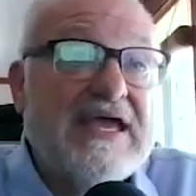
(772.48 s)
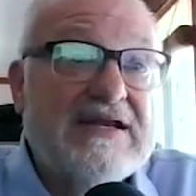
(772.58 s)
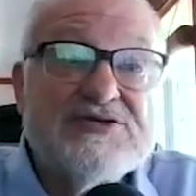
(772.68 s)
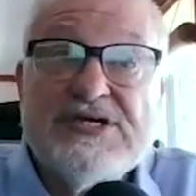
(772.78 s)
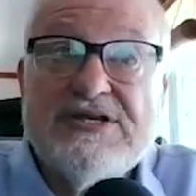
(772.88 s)

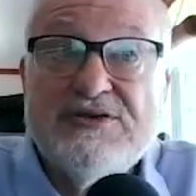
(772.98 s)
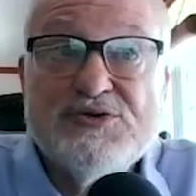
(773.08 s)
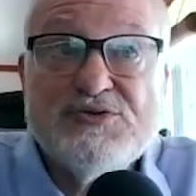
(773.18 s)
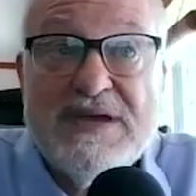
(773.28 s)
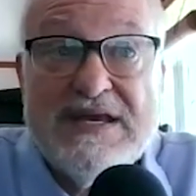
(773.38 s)

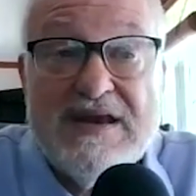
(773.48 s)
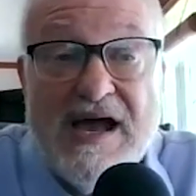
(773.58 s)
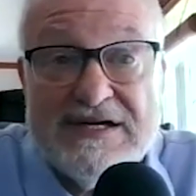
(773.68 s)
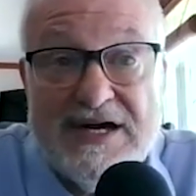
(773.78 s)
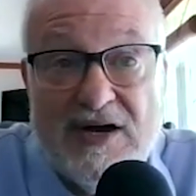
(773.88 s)

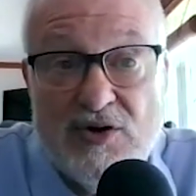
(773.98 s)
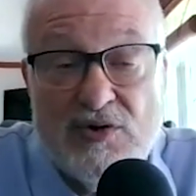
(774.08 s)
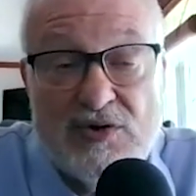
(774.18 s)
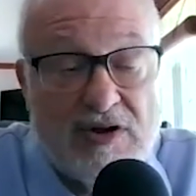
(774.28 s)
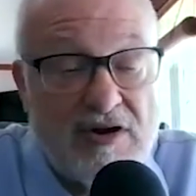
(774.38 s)

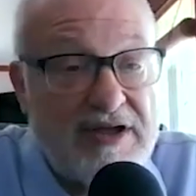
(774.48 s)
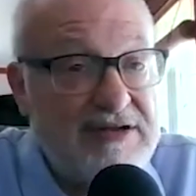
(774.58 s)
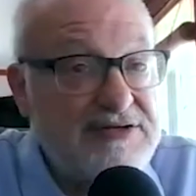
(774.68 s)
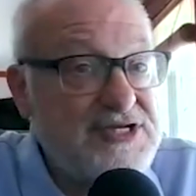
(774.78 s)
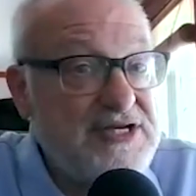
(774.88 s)
EnergyNewsBeat.co or
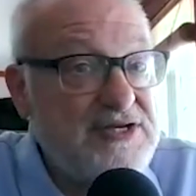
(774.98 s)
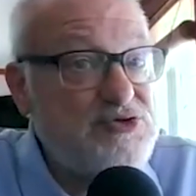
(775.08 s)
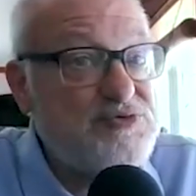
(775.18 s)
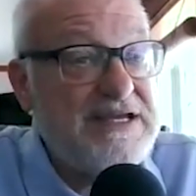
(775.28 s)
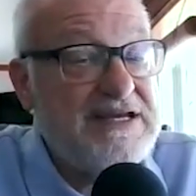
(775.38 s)

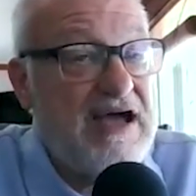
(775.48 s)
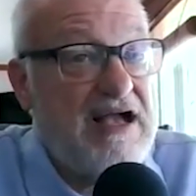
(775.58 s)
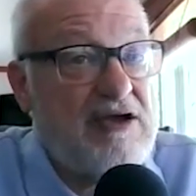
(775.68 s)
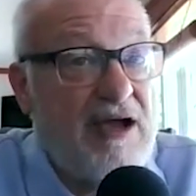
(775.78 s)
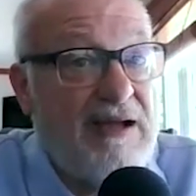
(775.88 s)

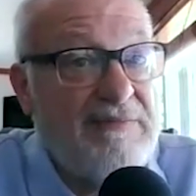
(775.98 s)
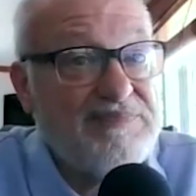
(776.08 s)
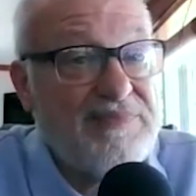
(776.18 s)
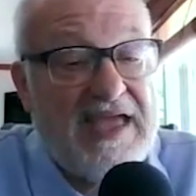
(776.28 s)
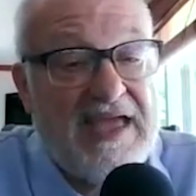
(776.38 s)

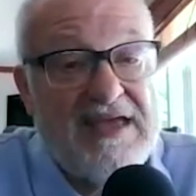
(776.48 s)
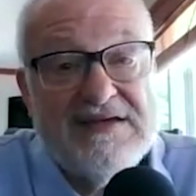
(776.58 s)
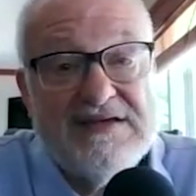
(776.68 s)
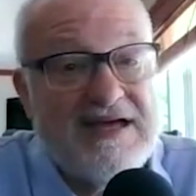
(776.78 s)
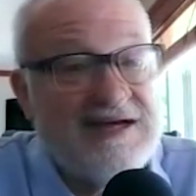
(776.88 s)
EnergyNewsBeat.com,
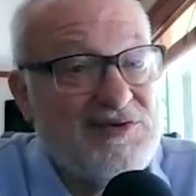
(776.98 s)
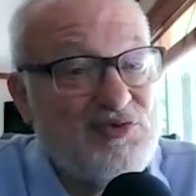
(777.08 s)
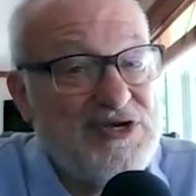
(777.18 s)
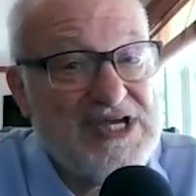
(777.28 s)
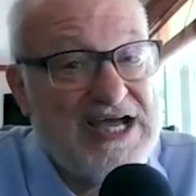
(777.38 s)
and
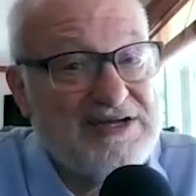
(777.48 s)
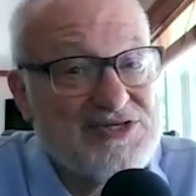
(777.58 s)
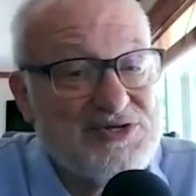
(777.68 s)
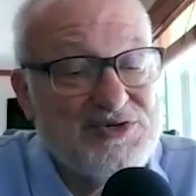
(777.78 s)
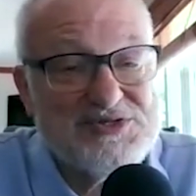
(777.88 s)
reach out
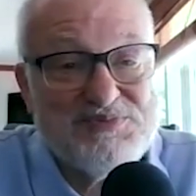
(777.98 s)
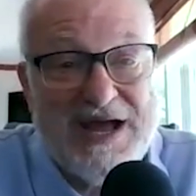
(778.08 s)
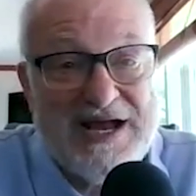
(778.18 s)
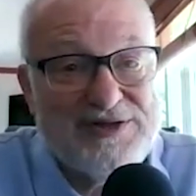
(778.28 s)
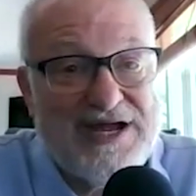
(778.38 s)
to us.
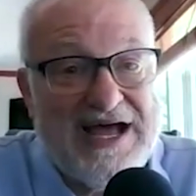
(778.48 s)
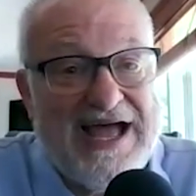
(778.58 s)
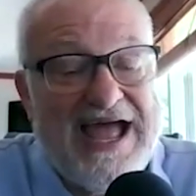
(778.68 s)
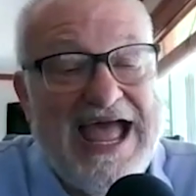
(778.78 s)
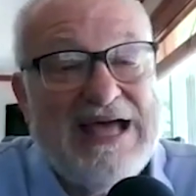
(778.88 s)
Michael and
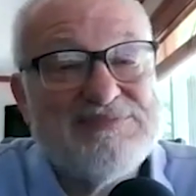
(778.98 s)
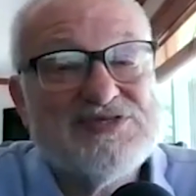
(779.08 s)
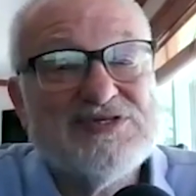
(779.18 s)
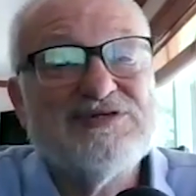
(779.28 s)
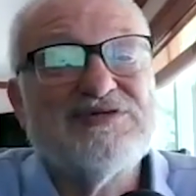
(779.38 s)
I
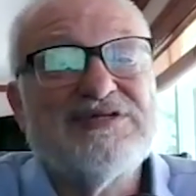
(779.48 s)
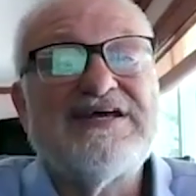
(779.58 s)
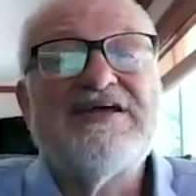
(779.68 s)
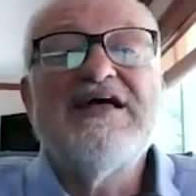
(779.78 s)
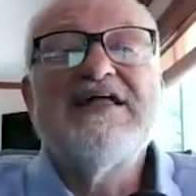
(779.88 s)

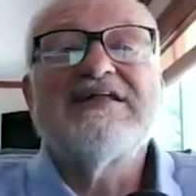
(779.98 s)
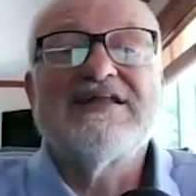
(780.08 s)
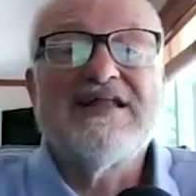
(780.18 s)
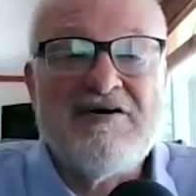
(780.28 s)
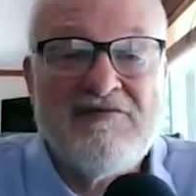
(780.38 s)
absolutely
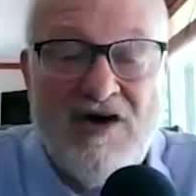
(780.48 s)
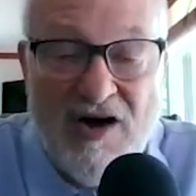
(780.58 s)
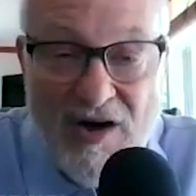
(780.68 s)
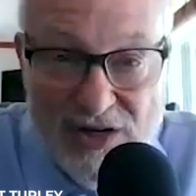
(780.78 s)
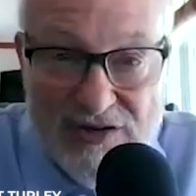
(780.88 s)
love
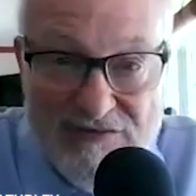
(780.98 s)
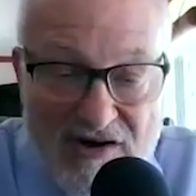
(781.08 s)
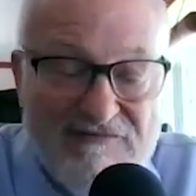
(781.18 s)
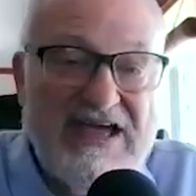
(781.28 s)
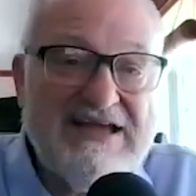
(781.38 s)
all of
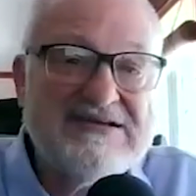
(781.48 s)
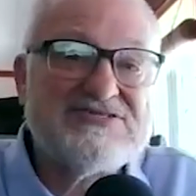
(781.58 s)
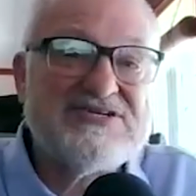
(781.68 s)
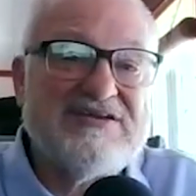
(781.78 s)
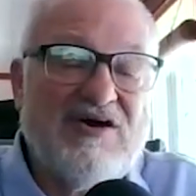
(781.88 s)
our
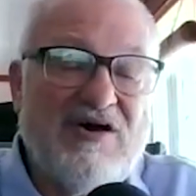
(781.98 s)
fans and